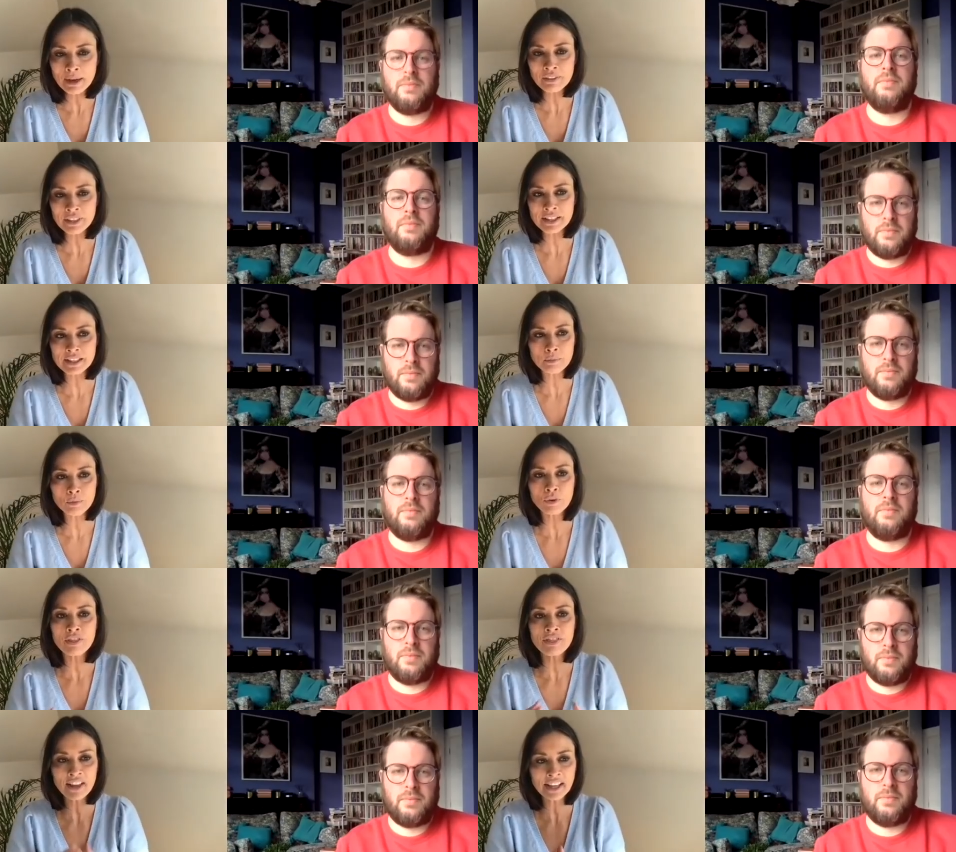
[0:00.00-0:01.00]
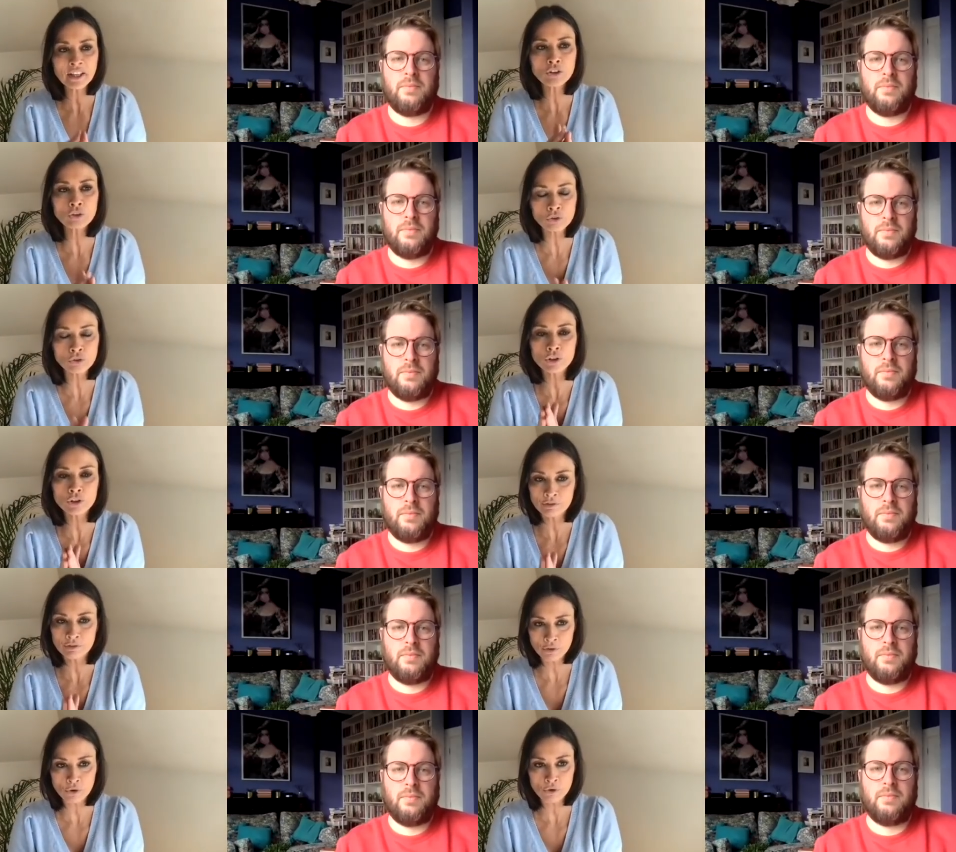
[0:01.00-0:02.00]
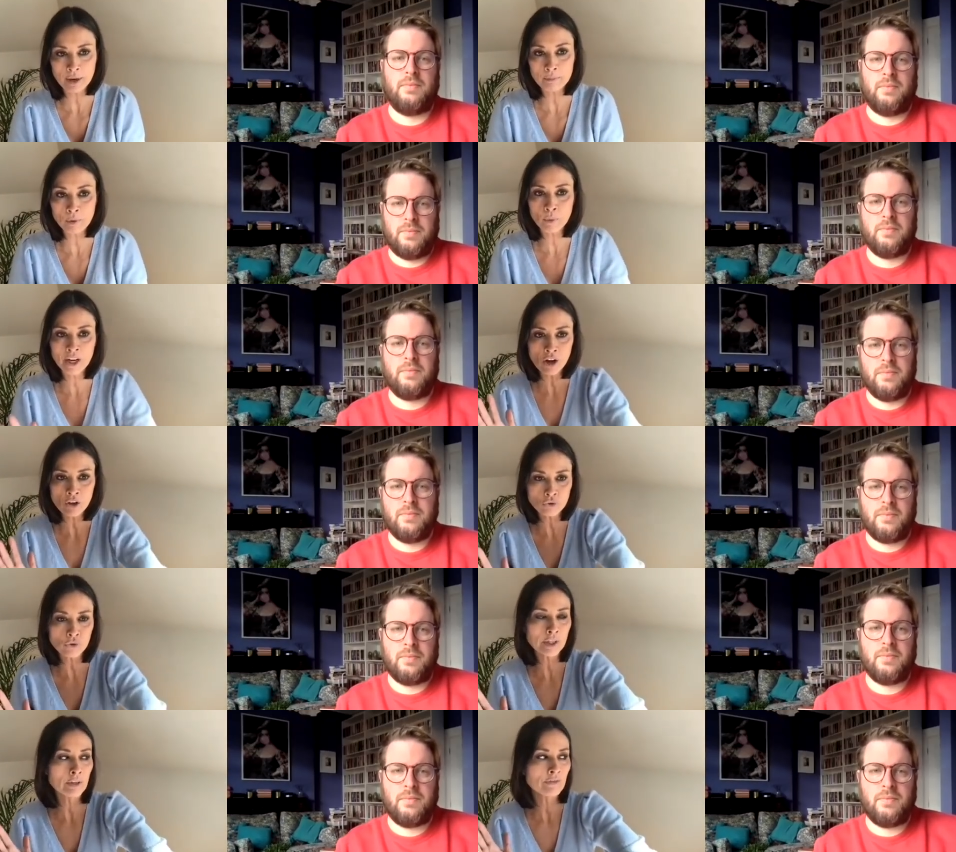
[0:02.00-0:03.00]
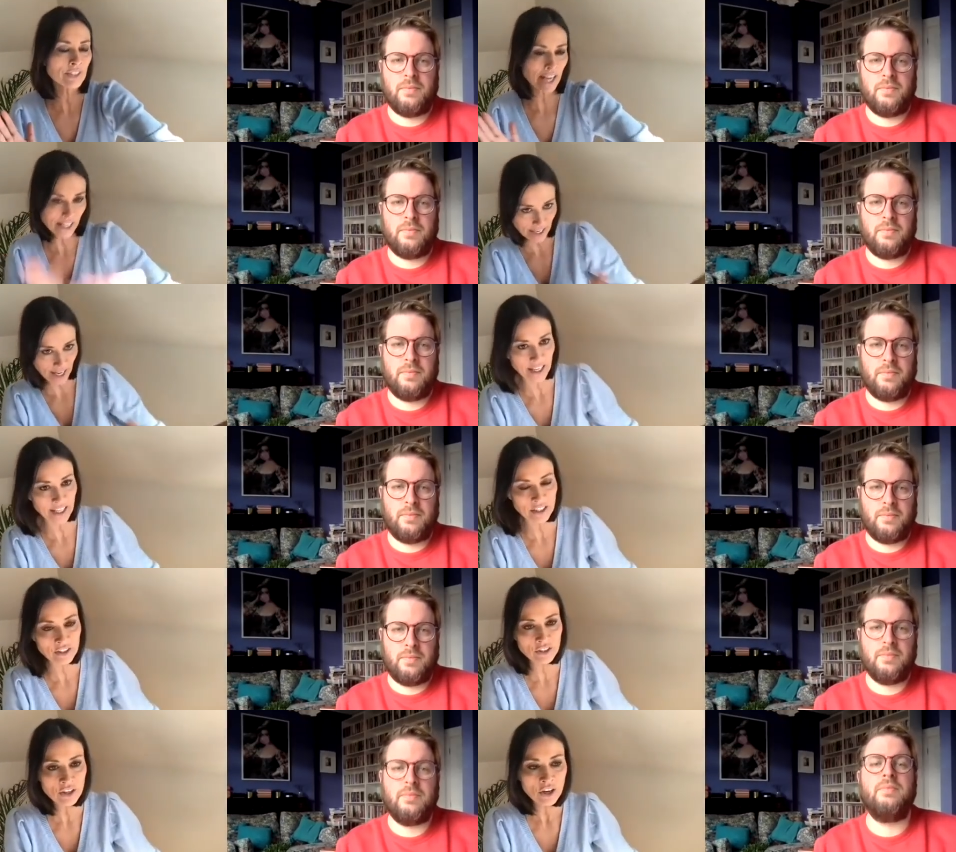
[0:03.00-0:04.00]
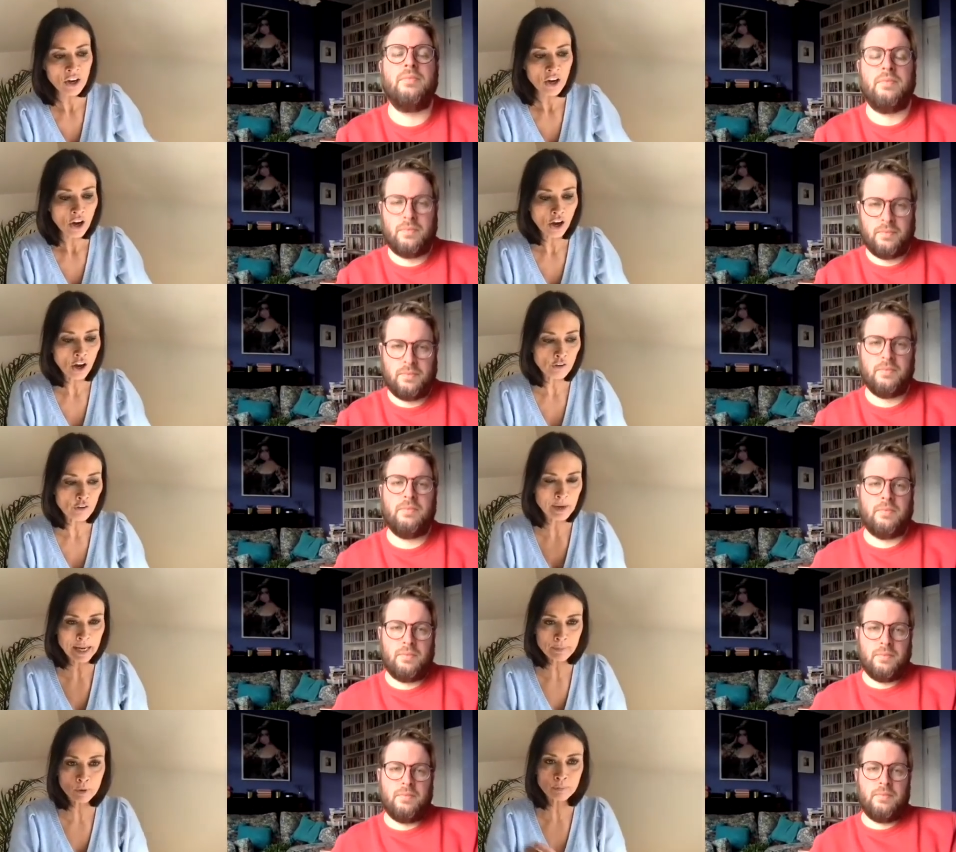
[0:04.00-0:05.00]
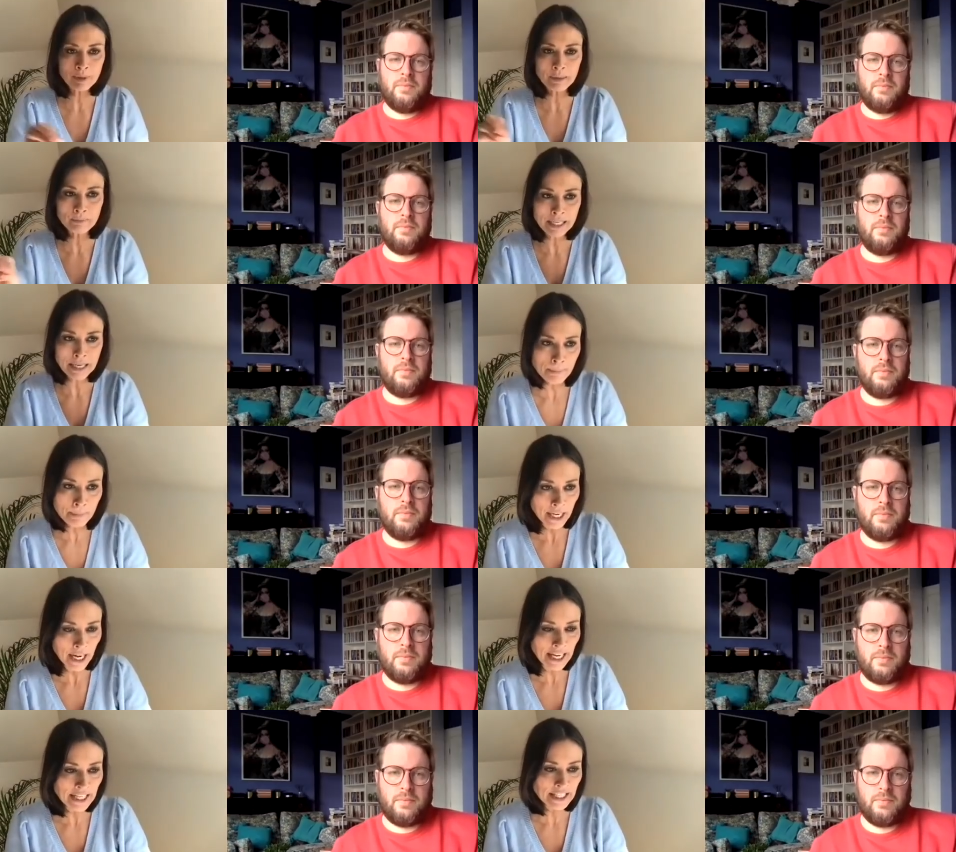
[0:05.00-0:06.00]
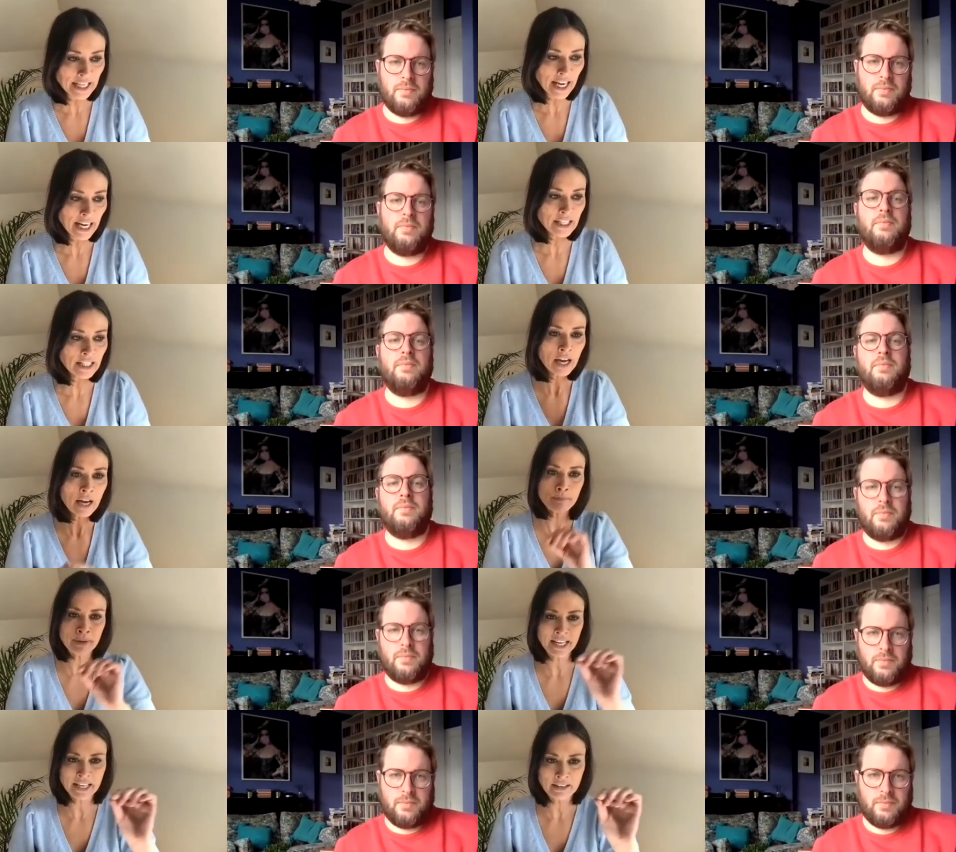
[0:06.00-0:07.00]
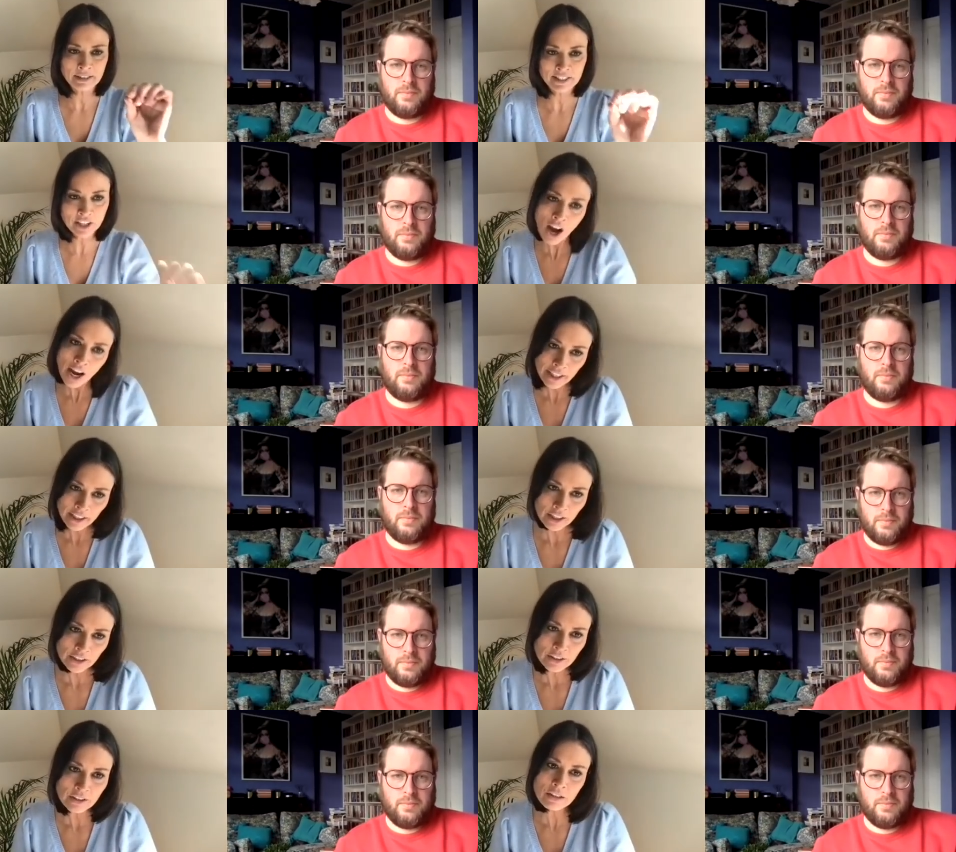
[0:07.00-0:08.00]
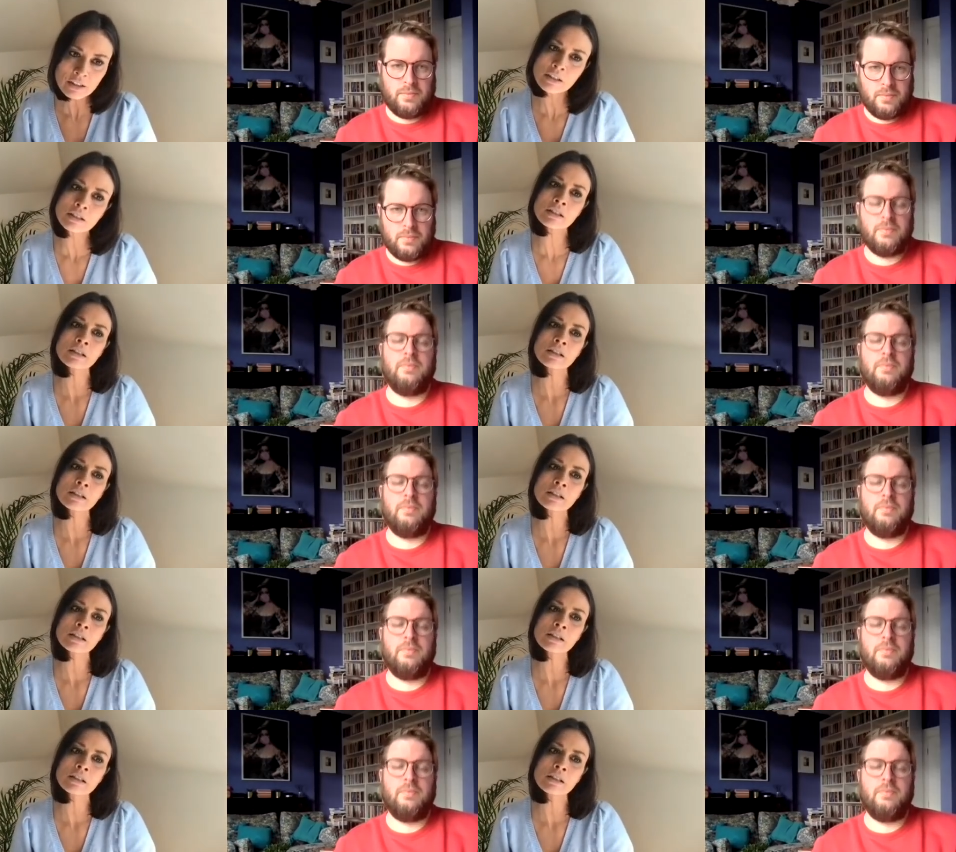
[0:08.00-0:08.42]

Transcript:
Speaker 1: things anymore, and thank goodness for it. But we are talking of decades of people being manipulated, being silenced,